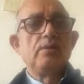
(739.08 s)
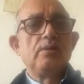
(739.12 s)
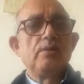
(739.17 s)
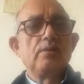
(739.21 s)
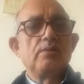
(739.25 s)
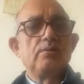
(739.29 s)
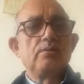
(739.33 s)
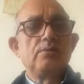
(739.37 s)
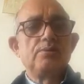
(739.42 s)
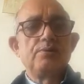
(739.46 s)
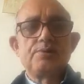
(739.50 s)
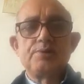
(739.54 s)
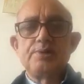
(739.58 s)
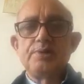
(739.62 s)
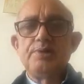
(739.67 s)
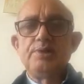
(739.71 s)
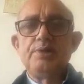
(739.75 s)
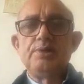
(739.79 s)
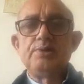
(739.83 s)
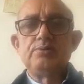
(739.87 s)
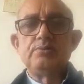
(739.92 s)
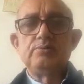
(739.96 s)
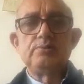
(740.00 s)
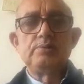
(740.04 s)

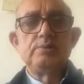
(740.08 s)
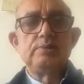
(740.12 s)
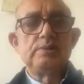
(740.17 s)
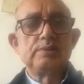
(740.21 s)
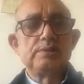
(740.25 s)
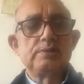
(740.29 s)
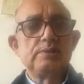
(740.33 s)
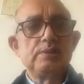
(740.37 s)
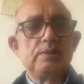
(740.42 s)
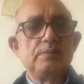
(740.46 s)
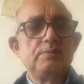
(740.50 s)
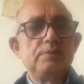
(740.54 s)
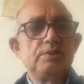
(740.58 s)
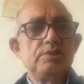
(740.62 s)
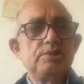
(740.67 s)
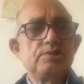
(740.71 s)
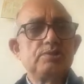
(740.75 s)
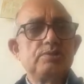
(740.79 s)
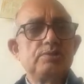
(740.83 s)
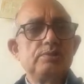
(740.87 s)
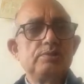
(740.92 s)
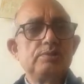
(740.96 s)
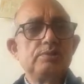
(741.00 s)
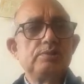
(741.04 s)
contrary to the
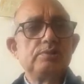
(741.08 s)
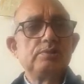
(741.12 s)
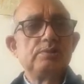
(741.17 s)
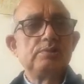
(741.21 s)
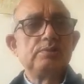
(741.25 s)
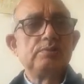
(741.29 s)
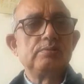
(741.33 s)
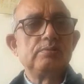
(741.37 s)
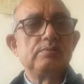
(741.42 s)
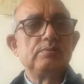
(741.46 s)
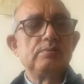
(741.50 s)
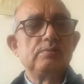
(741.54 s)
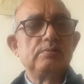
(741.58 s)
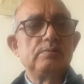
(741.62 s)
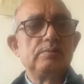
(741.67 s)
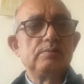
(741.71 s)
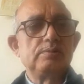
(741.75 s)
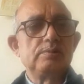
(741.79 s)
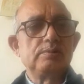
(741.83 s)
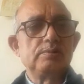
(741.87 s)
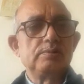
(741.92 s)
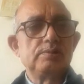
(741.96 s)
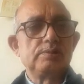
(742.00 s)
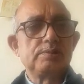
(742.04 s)
established
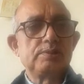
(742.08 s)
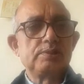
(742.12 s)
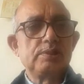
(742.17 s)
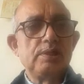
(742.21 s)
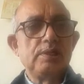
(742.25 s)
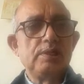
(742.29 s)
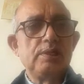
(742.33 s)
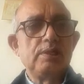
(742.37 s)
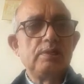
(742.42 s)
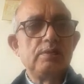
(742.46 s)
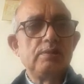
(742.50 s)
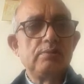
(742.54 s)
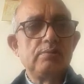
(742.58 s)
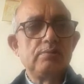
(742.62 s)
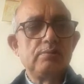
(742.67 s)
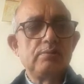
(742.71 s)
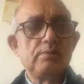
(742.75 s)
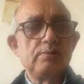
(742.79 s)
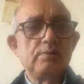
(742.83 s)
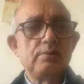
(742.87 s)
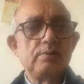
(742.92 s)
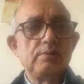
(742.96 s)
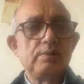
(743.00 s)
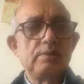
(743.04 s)
style
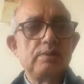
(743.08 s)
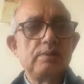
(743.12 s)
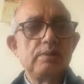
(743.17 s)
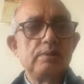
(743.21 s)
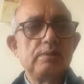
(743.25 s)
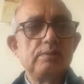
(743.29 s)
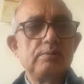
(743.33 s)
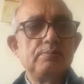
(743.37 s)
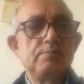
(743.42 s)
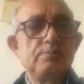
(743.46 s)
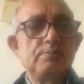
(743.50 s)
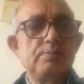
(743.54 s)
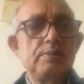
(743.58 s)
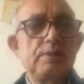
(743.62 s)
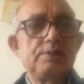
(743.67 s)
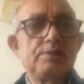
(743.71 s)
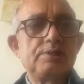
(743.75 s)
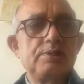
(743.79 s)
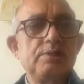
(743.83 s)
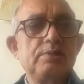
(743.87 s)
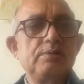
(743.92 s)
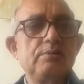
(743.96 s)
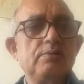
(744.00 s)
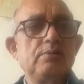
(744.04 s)
or
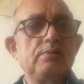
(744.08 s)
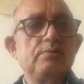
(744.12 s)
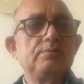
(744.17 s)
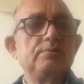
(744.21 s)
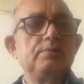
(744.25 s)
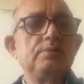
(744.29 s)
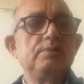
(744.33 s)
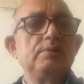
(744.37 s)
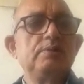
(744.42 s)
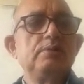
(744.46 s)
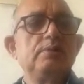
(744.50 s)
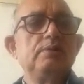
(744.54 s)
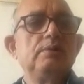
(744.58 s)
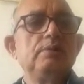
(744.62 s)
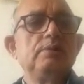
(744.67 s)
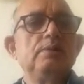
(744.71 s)
pattern of the